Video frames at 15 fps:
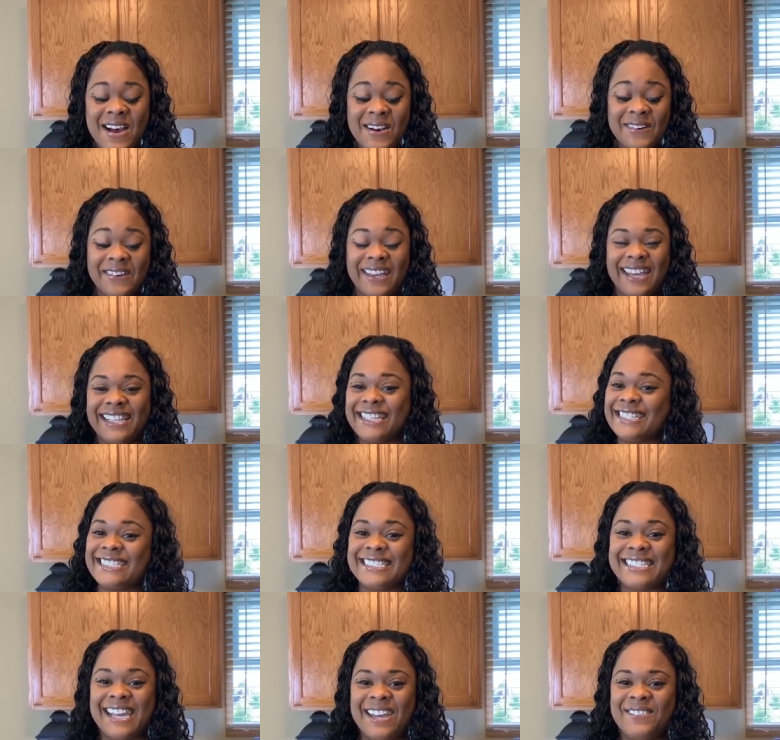Okay,
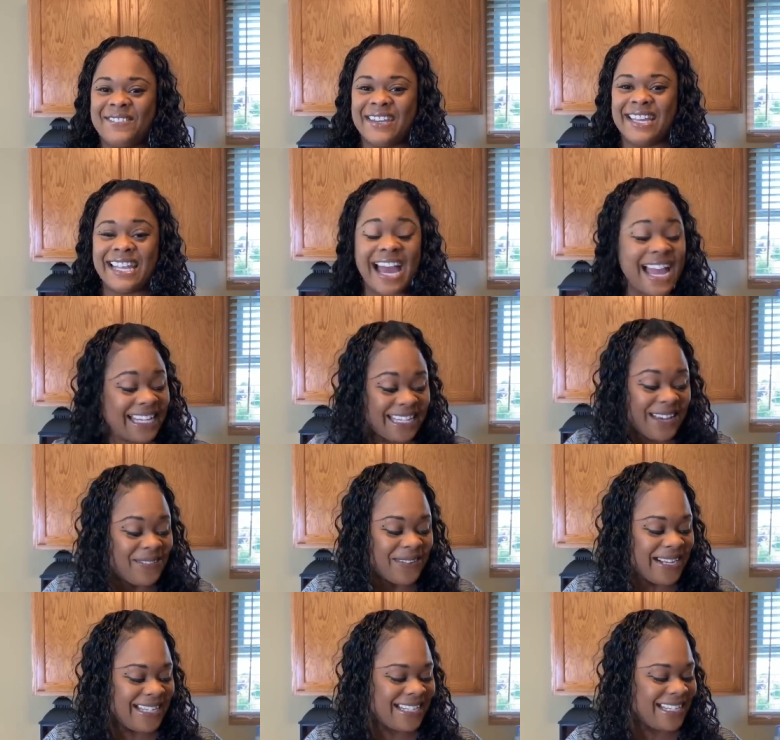let's dive in. I can't
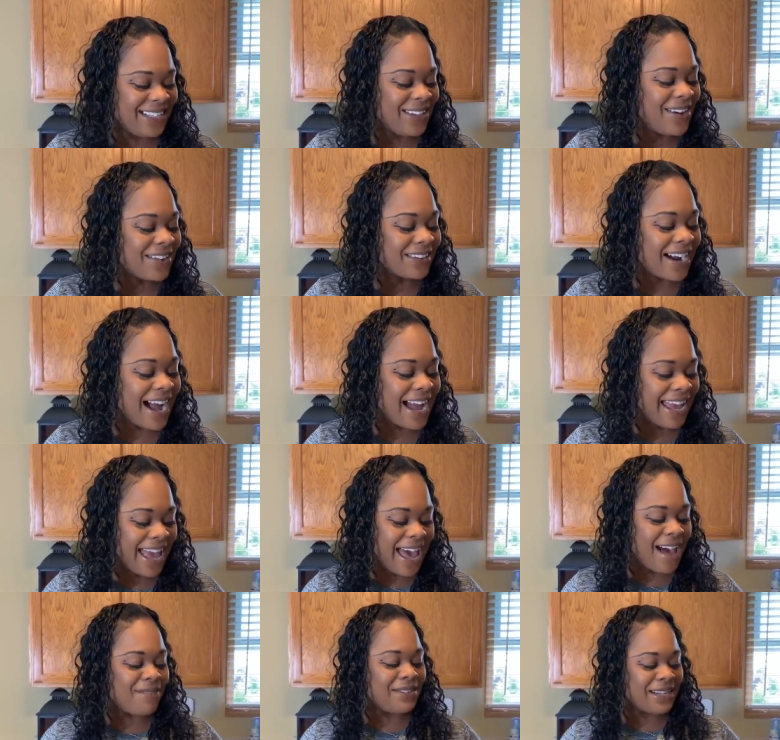wait any longer. I
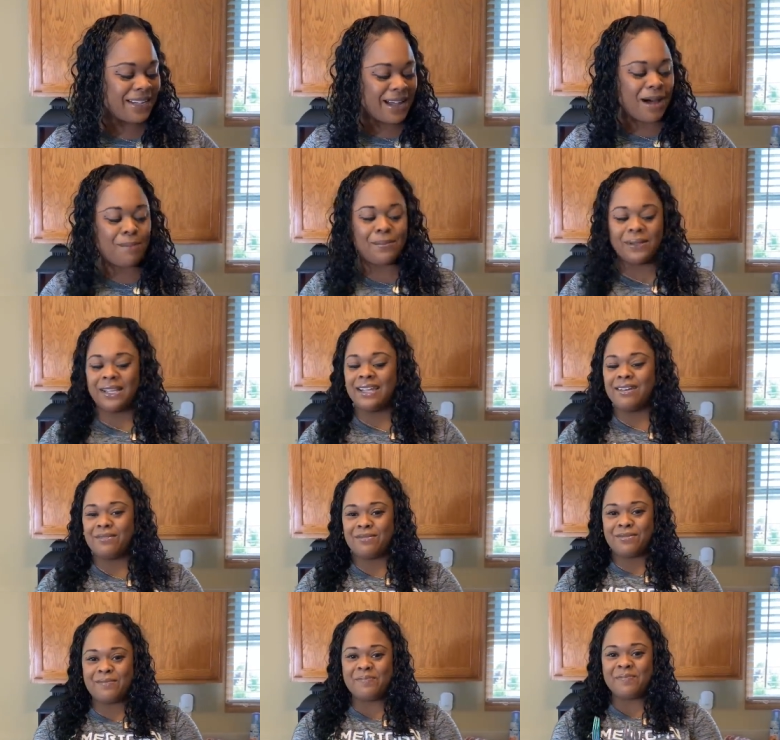have a couple
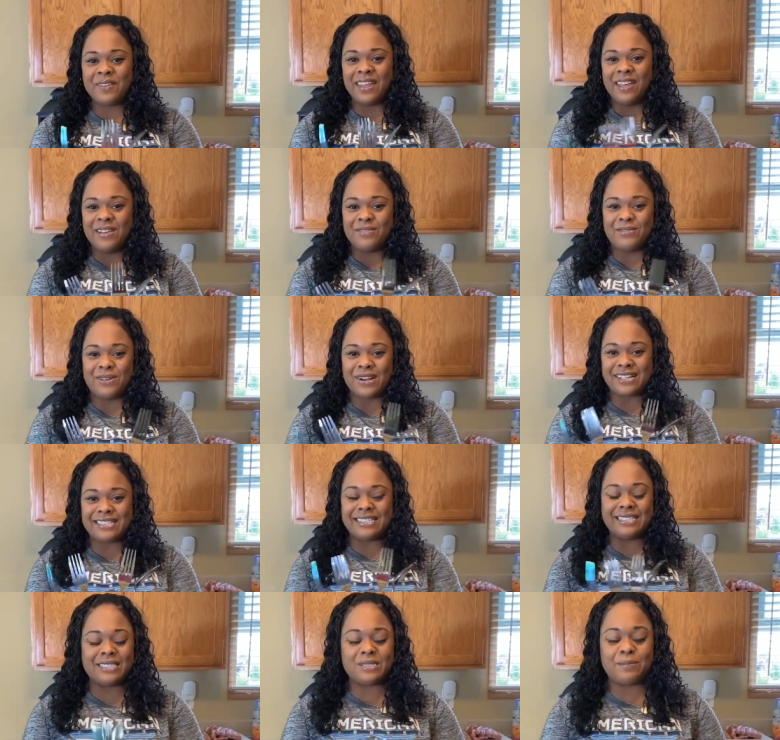of
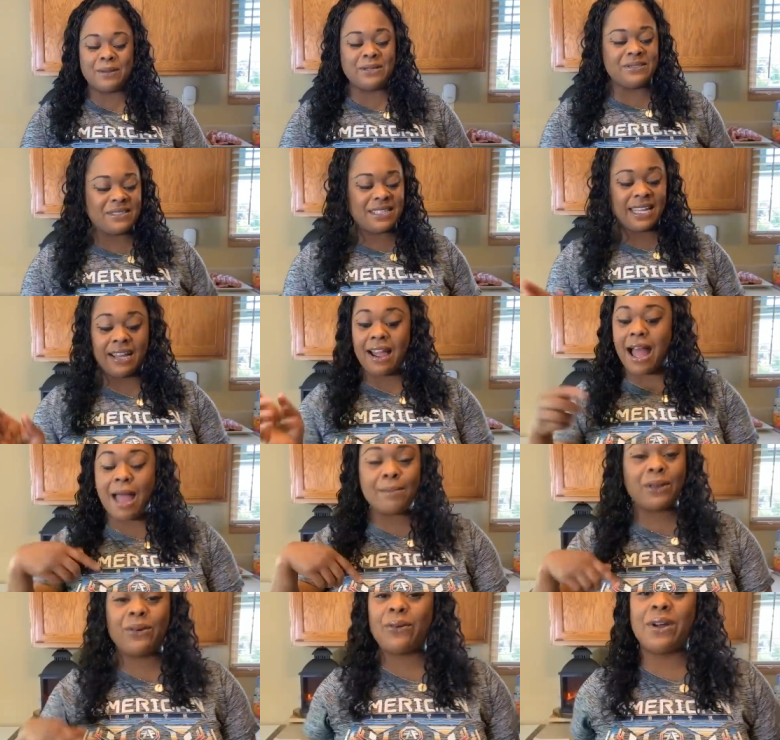forks and spoons here.
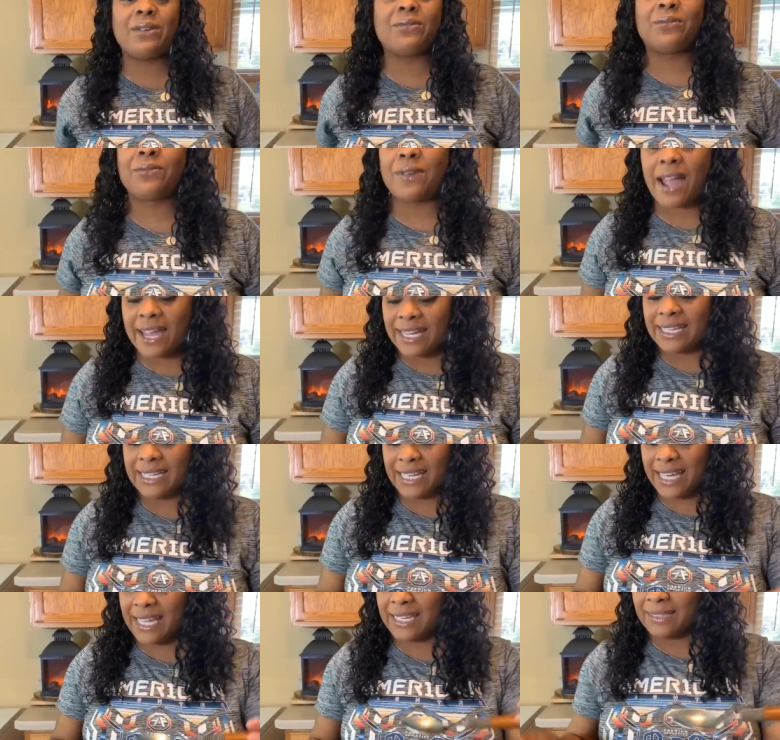I'm going right
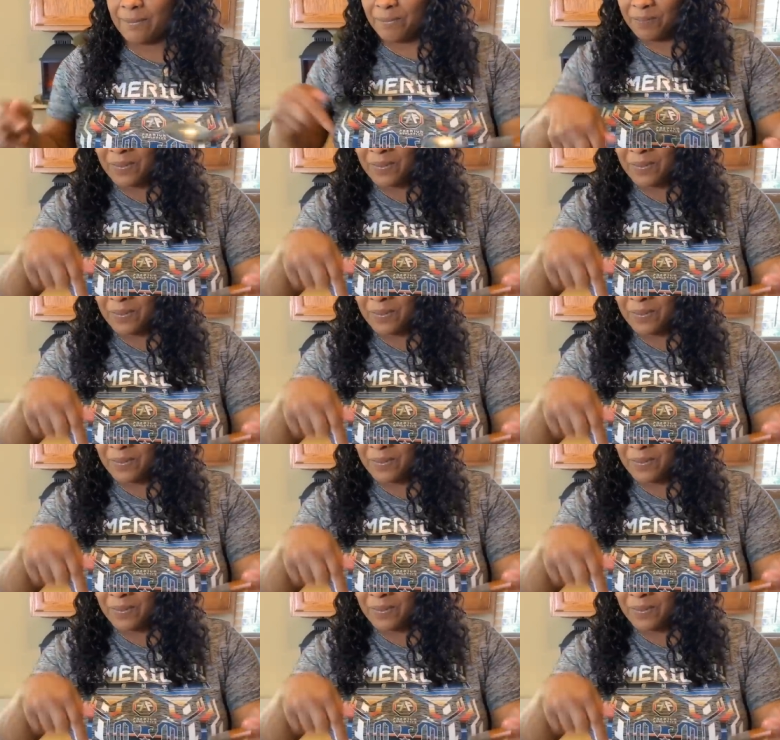in